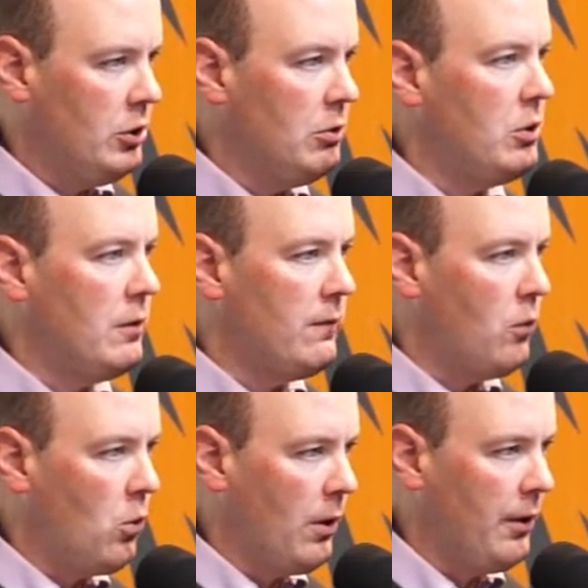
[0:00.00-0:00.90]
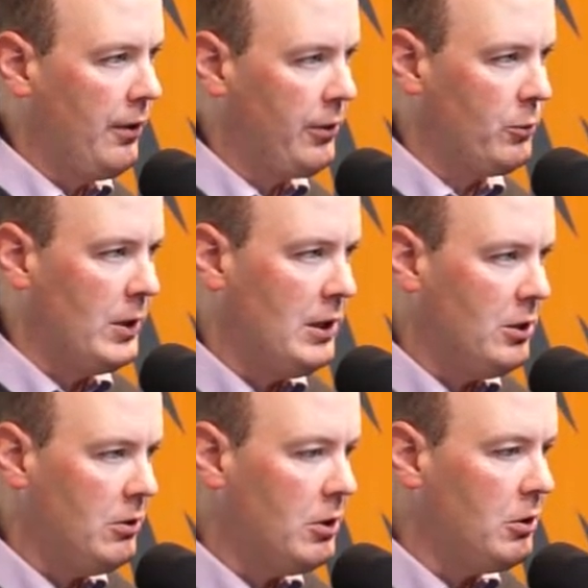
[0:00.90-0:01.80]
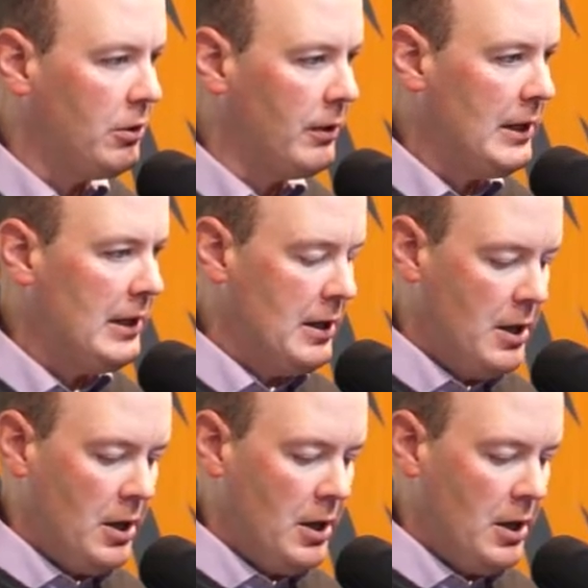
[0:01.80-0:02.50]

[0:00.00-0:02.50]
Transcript: 224-3223